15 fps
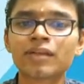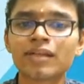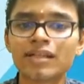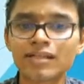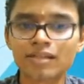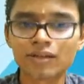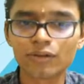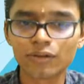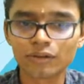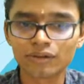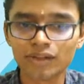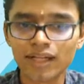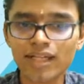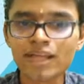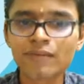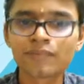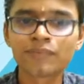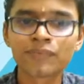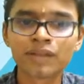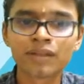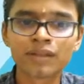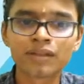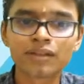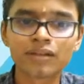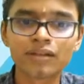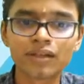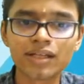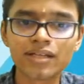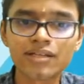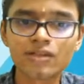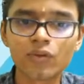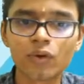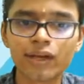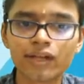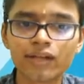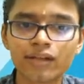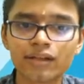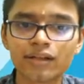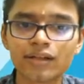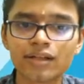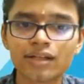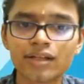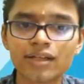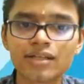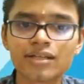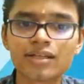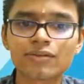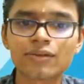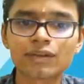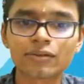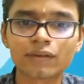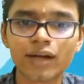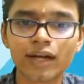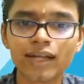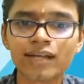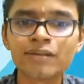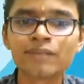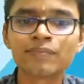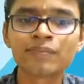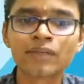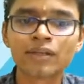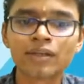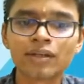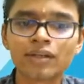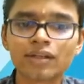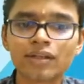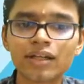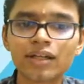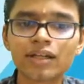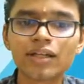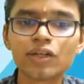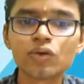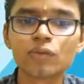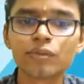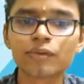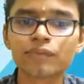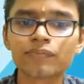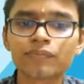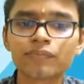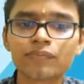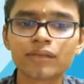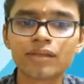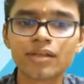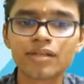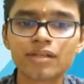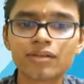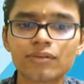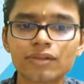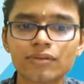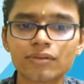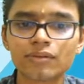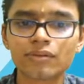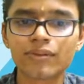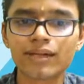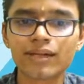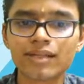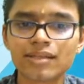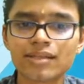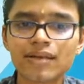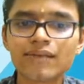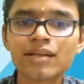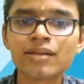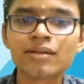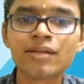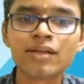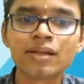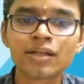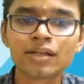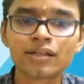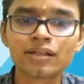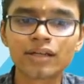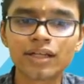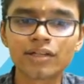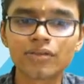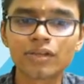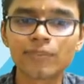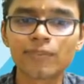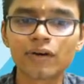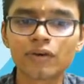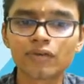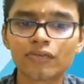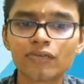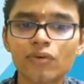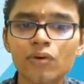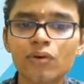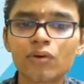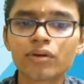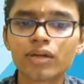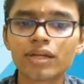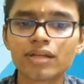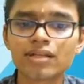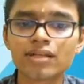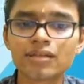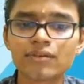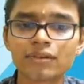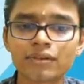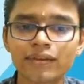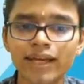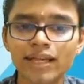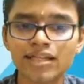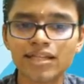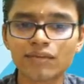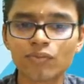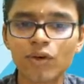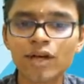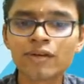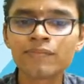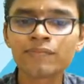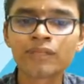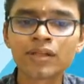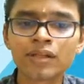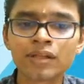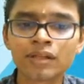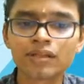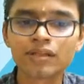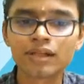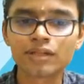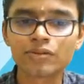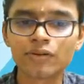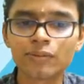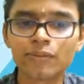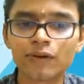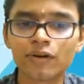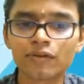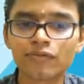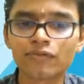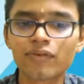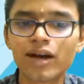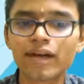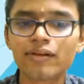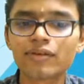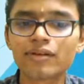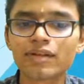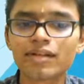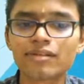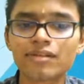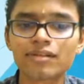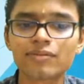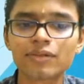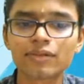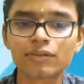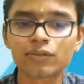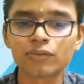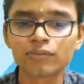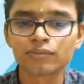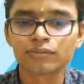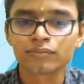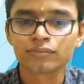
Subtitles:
is equal to 3. 3 squared is equal to 9. 3 cube is equal to 27. 3 to the power 4 is equal to 81. 3 to the power 5 is equal to